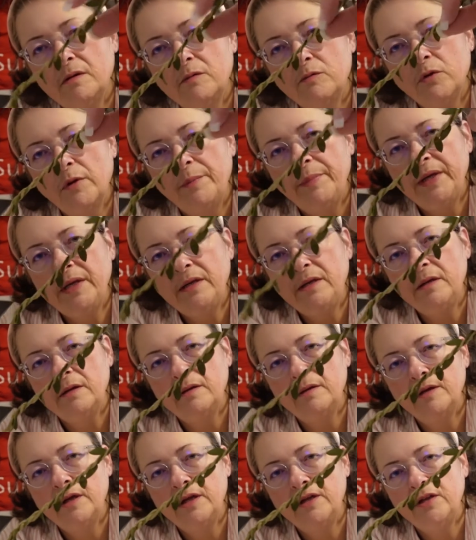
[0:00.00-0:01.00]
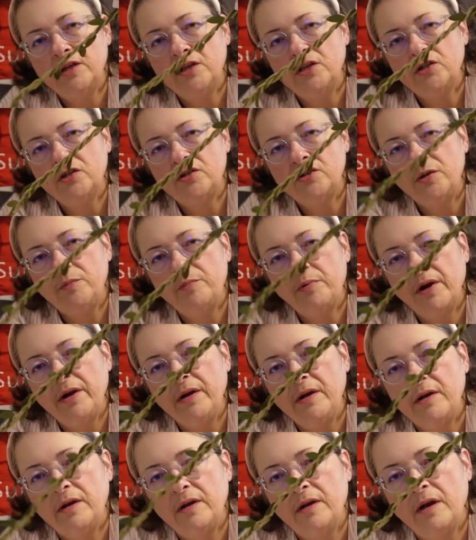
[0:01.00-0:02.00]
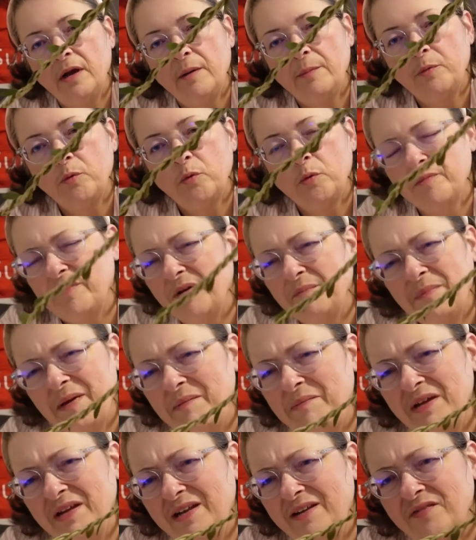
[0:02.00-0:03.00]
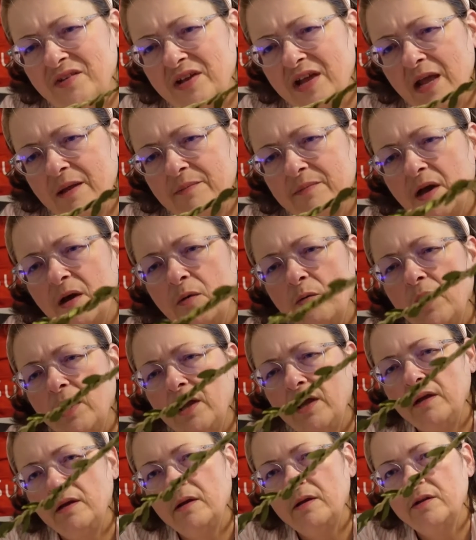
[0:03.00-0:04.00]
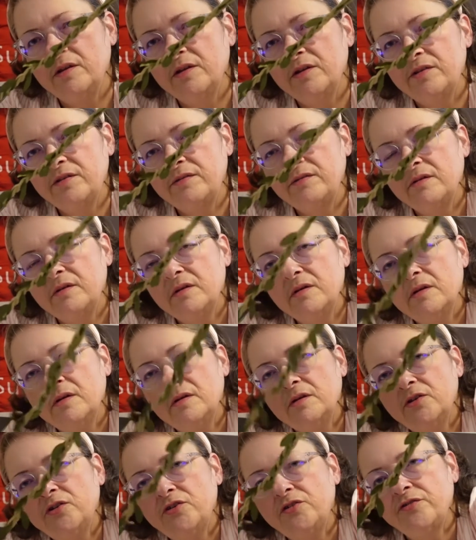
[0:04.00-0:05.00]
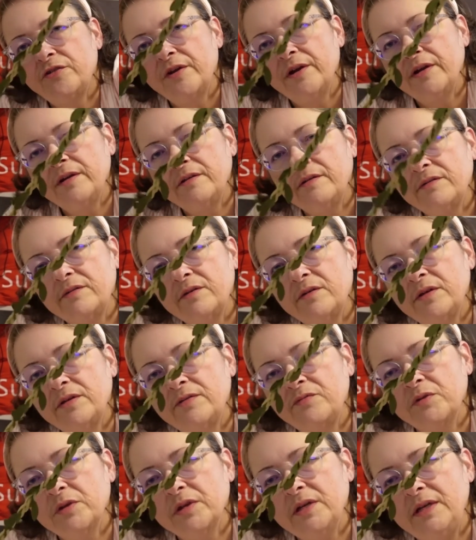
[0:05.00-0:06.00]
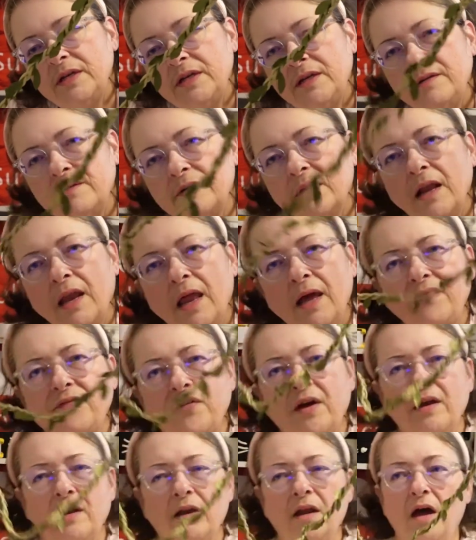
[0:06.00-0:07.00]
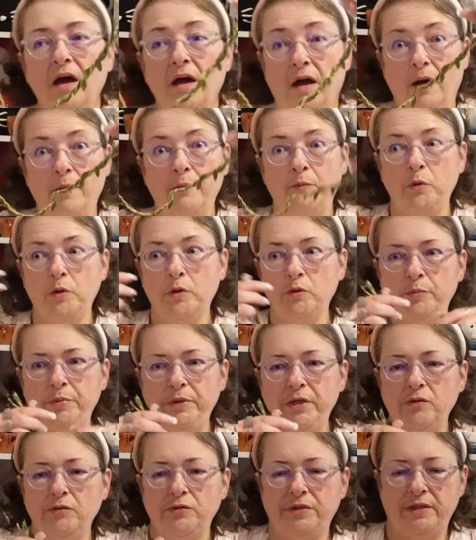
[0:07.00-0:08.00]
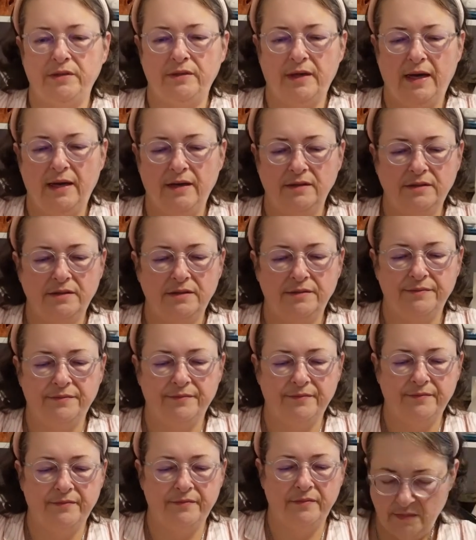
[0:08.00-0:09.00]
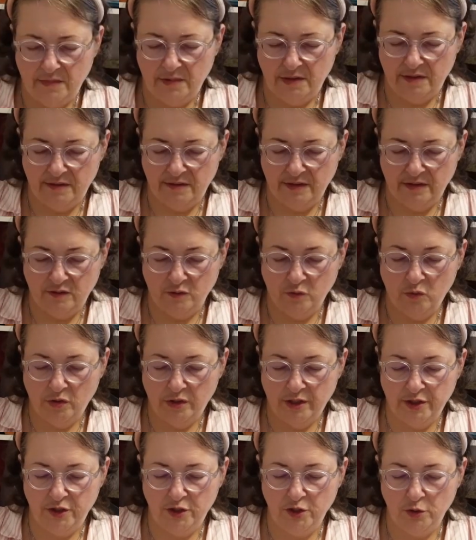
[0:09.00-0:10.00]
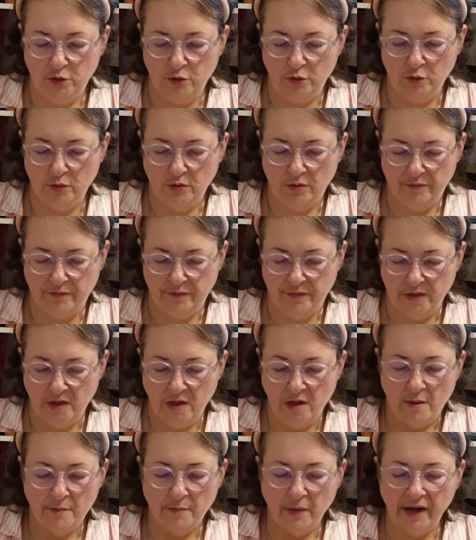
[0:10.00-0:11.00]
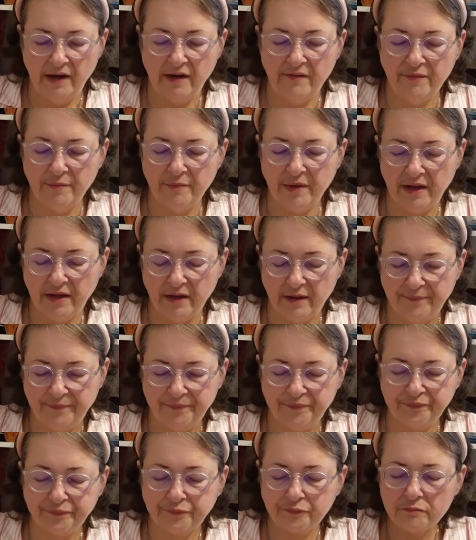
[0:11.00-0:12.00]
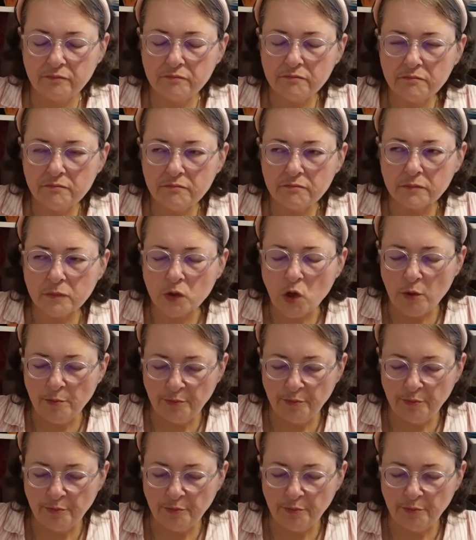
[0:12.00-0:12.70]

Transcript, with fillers: ribbon, and then she braided it up, or maybe it even came that way in this string. So that's really neat. I like that a lot. I will be using that because that's what I do. Might even make it a